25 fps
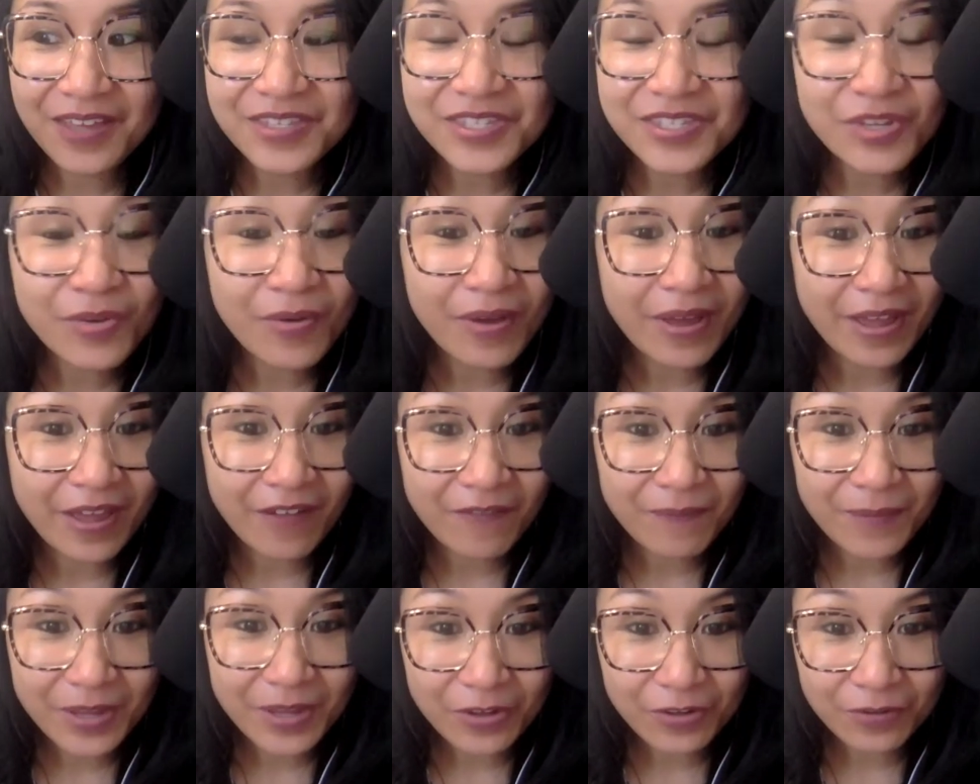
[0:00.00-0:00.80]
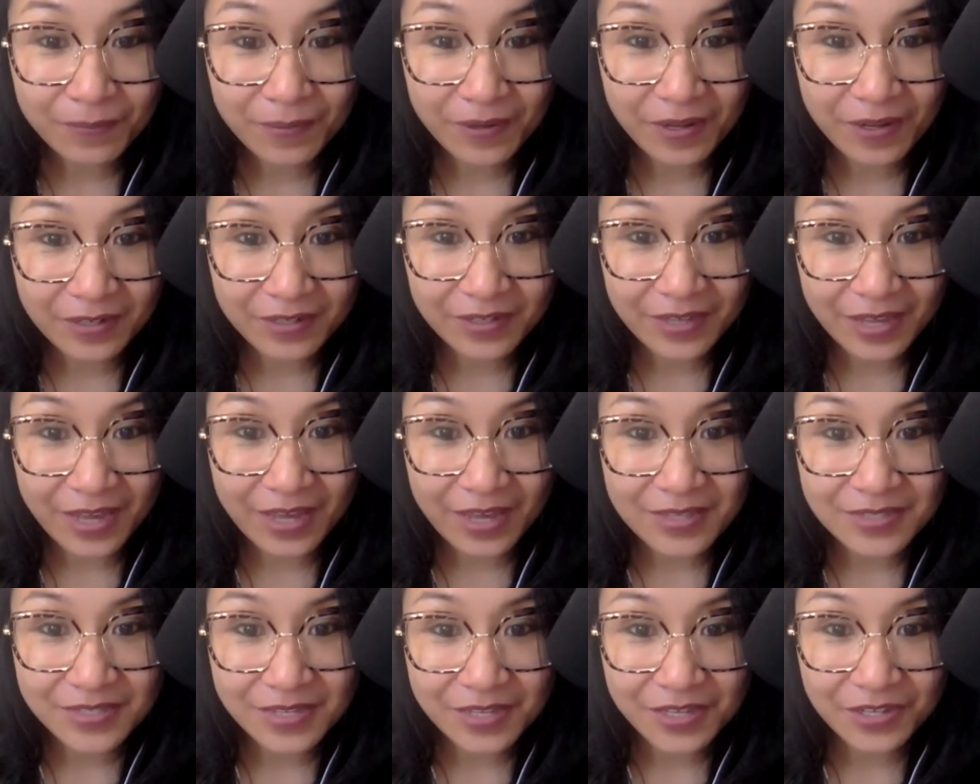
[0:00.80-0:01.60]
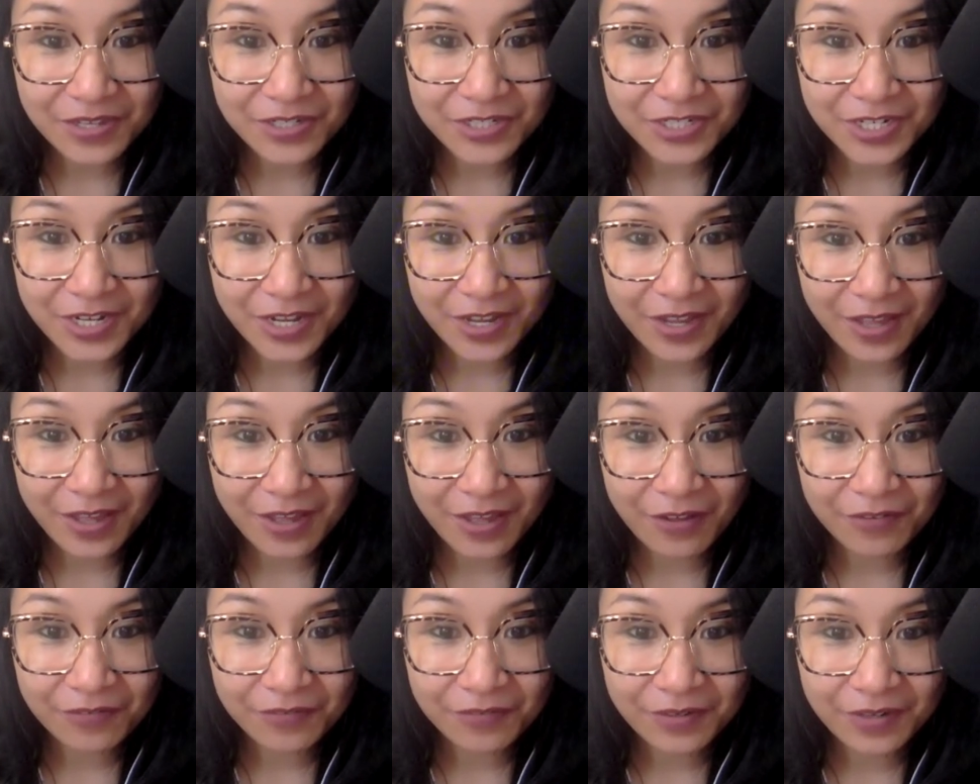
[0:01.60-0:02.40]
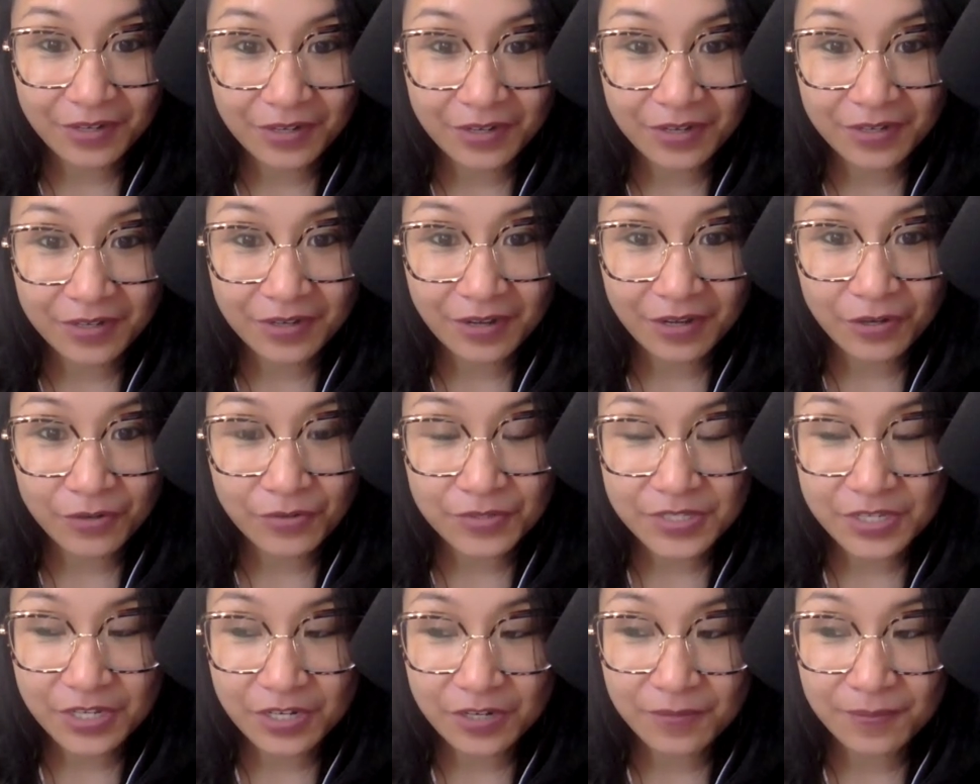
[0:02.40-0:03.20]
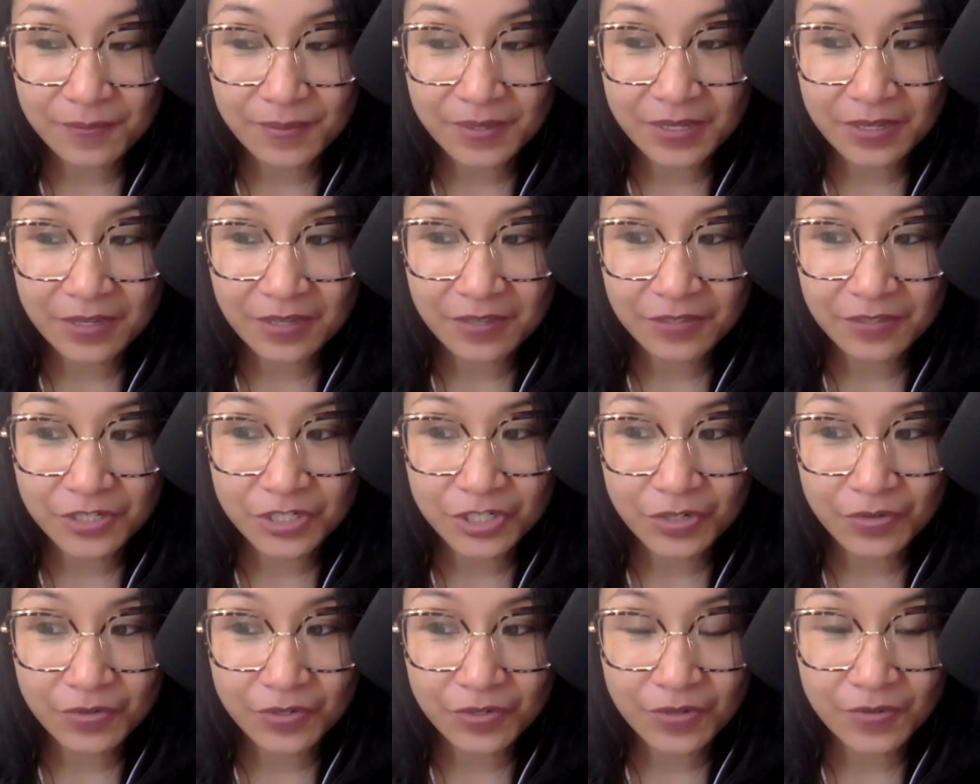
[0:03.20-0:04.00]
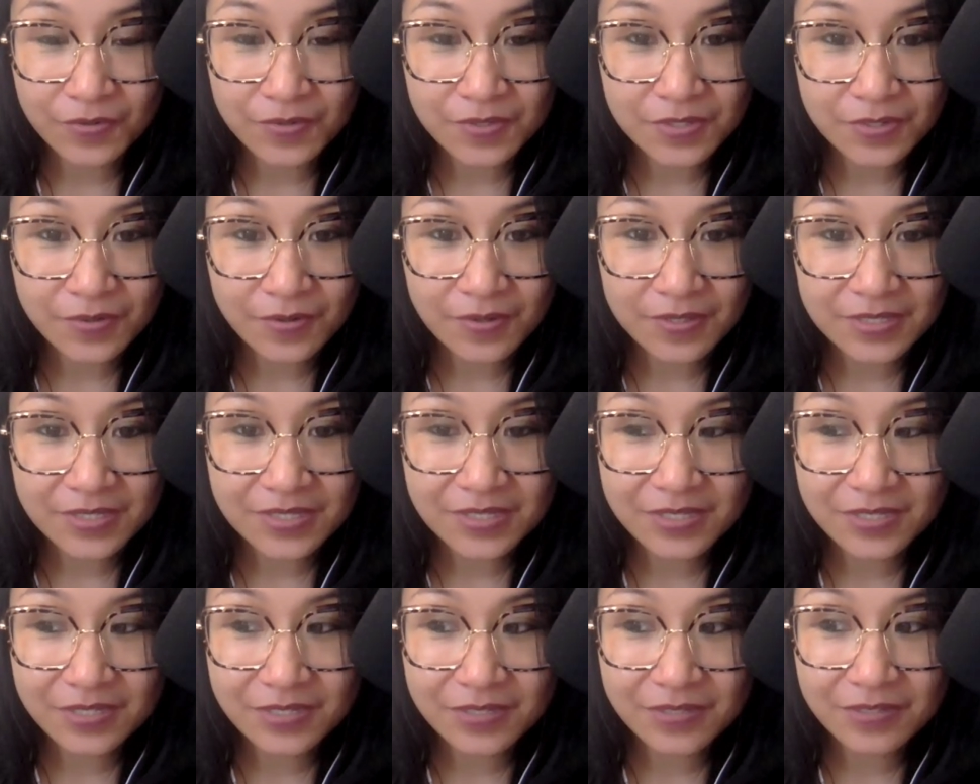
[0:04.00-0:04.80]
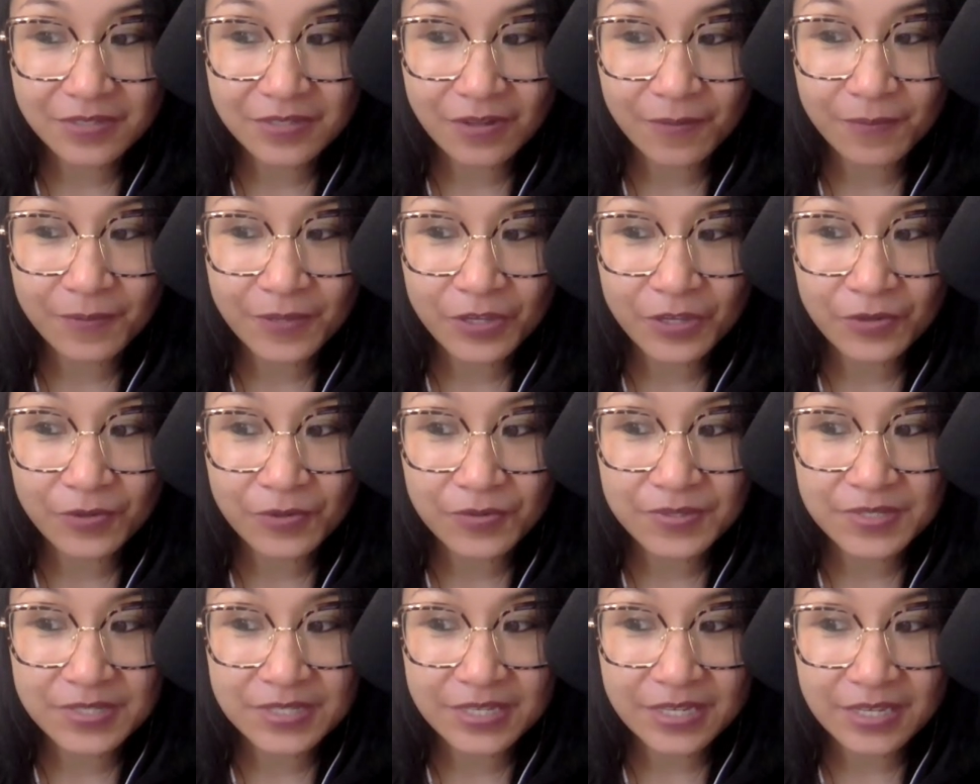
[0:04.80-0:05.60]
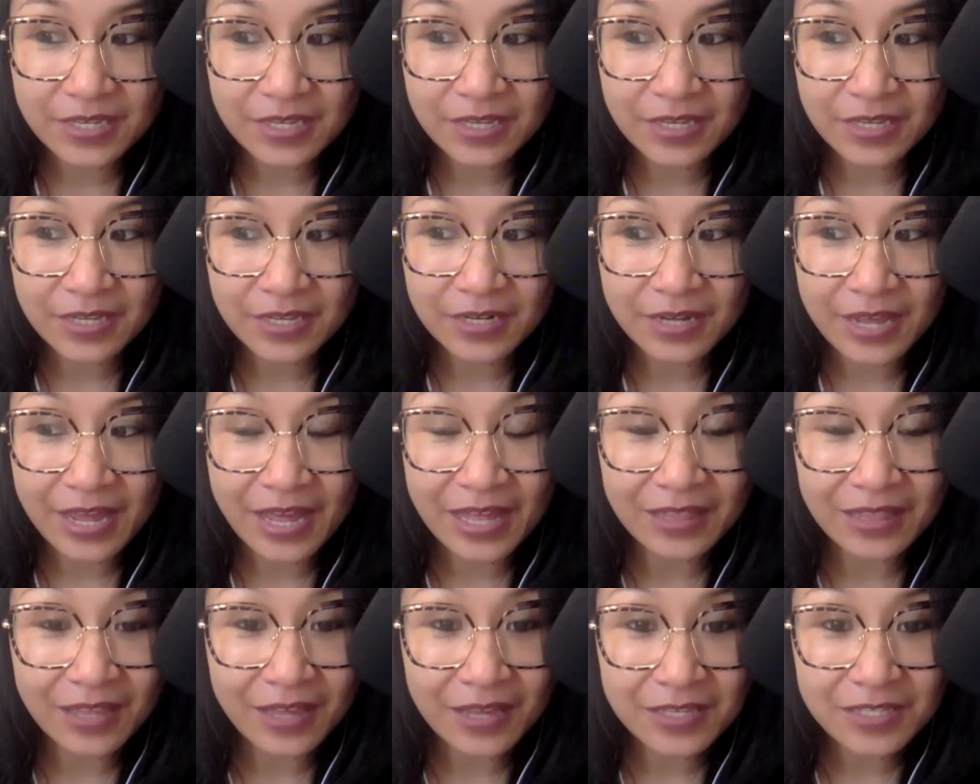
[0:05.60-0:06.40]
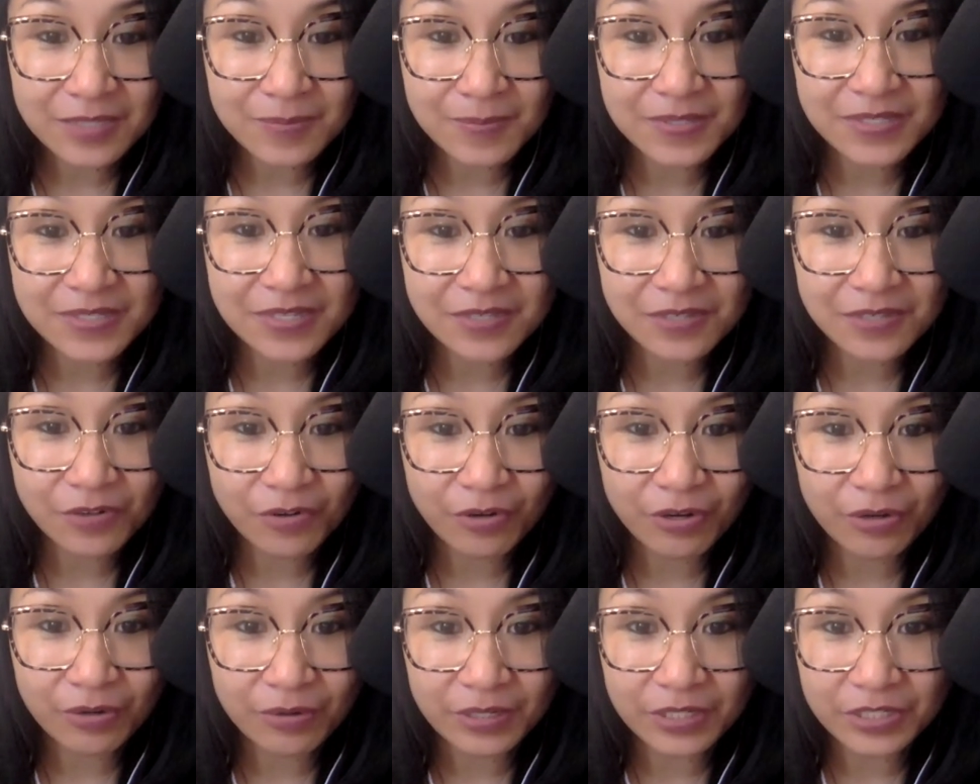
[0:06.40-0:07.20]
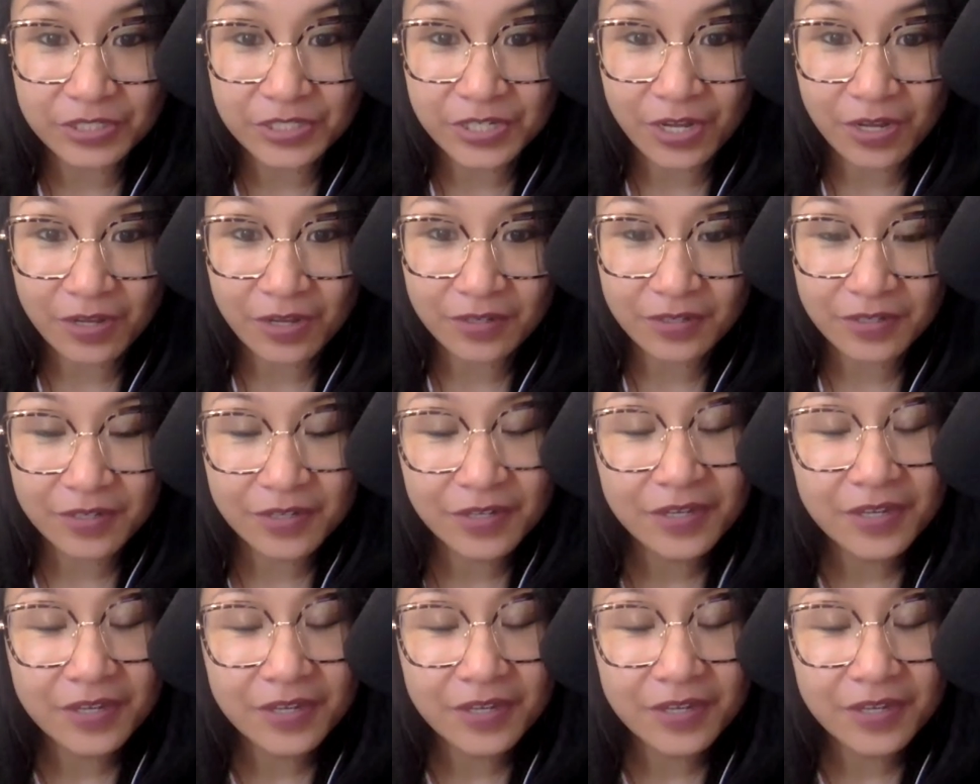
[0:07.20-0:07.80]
so I have my own podcast that you could check out, and I know it's going to be in the show notes. So it's WOC and Allies Business and Career Talk.